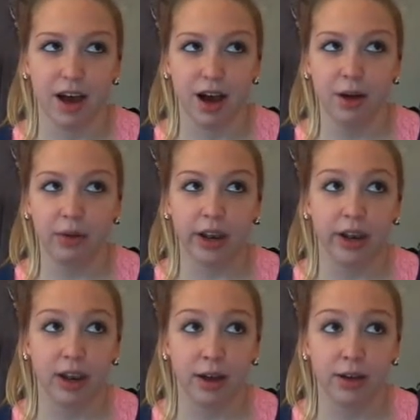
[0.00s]
I would
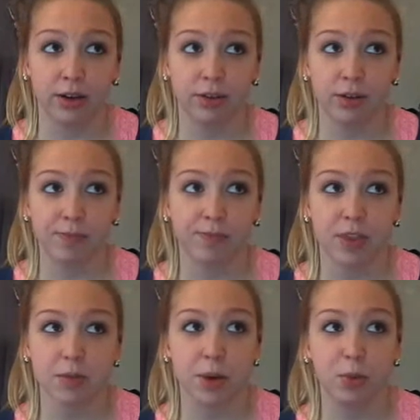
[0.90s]
love,
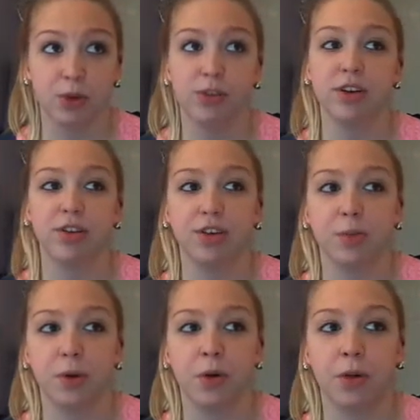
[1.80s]
my boyfriend tells
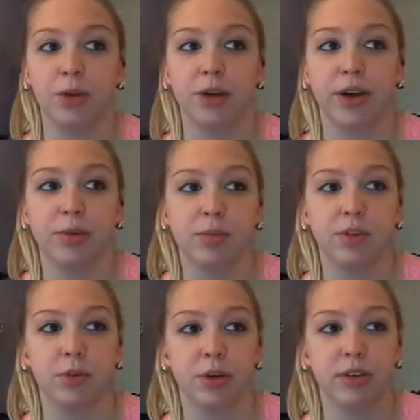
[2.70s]
me all the time
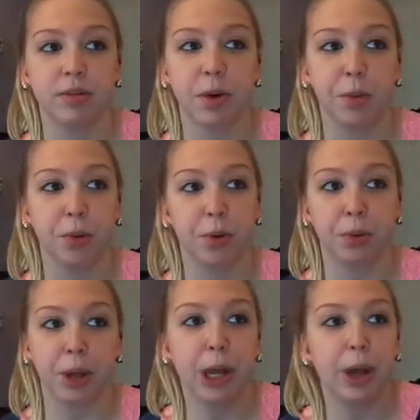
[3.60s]
stories about Puerto
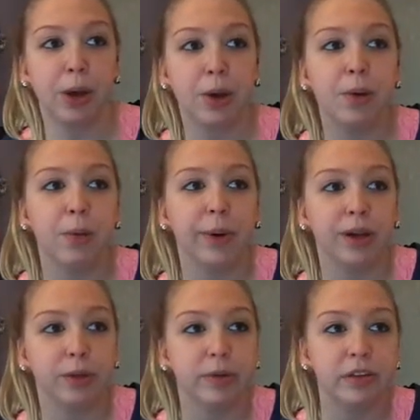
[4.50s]
Rico when
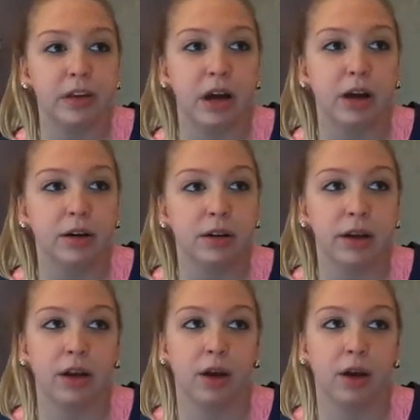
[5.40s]
he was young and